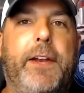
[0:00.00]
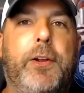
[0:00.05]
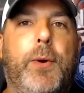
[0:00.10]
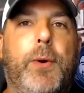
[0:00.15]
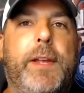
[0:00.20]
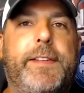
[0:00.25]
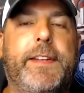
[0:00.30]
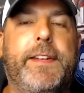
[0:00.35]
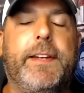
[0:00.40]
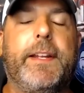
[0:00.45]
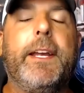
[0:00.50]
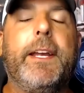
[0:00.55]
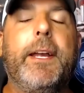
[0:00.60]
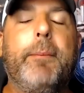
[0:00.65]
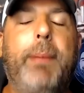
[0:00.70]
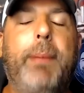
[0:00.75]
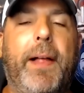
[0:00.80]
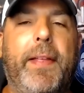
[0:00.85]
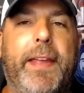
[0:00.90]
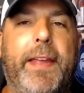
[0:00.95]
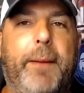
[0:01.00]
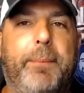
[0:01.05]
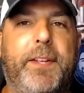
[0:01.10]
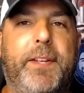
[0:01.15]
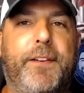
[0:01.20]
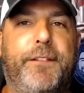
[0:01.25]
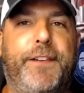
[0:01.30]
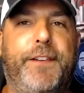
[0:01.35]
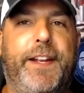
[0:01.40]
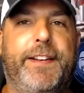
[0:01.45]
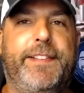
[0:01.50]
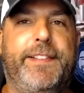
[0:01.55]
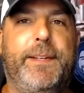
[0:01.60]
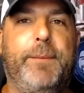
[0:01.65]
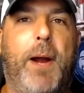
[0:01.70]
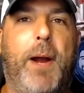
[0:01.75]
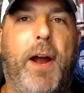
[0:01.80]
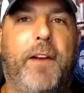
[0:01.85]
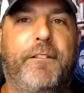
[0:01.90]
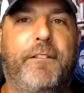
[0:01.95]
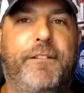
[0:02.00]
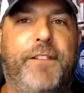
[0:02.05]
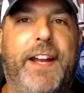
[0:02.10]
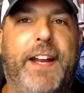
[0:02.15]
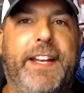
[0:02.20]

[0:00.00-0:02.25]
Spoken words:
Who is it? Belly up to the Fantasy Bar and find